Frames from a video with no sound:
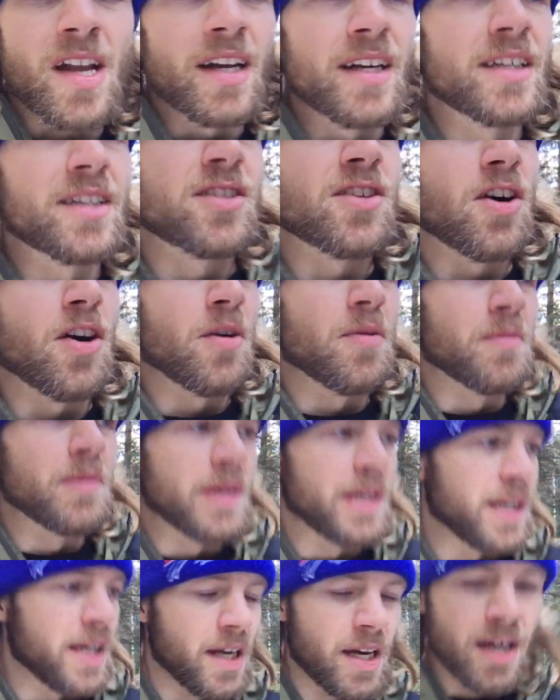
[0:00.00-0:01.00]
It's called
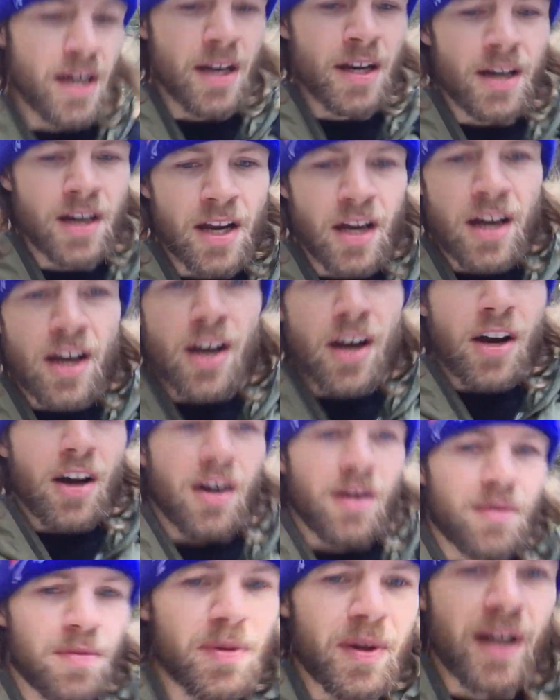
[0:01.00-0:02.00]
Me
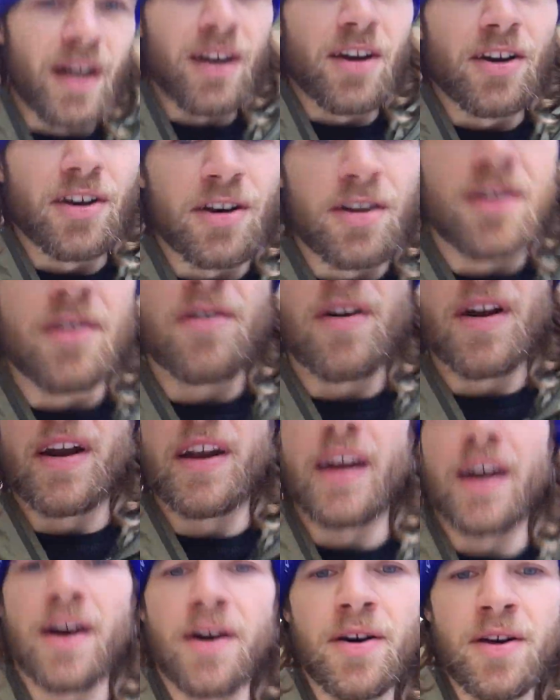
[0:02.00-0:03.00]
on Planet Earth right
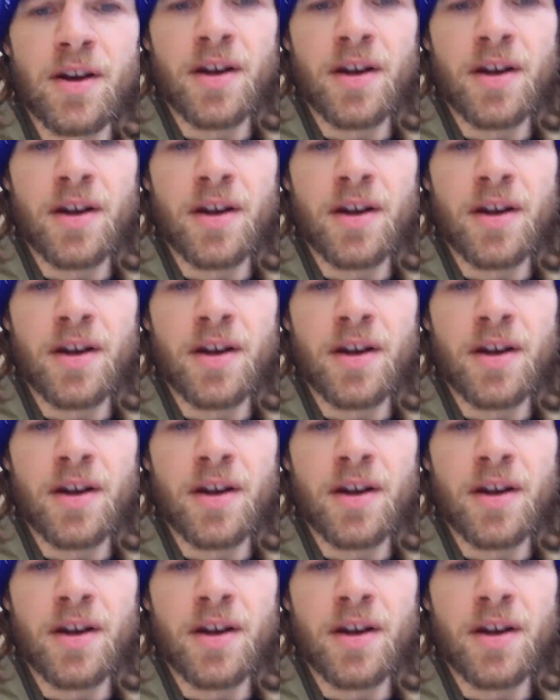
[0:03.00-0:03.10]
now.